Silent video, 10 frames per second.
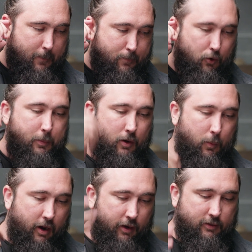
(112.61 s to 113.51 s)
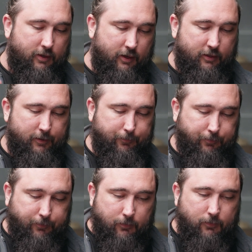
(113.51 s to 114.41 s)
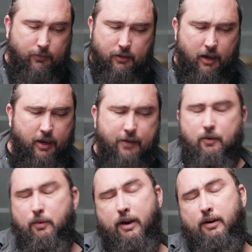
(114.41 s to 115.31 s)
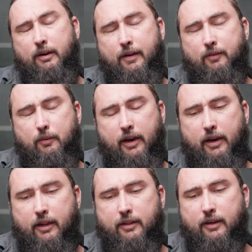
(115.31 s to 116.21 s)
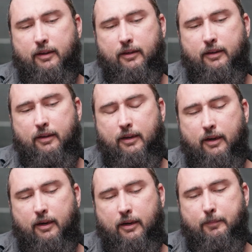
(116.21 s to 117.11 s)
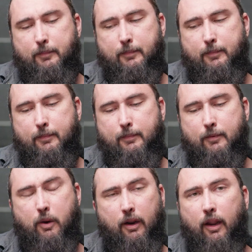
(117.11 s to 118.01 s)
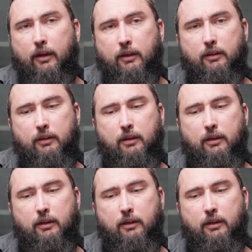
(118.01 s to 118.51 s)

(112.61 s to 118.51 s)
blew me away, in the sense that I never read anything quite like it.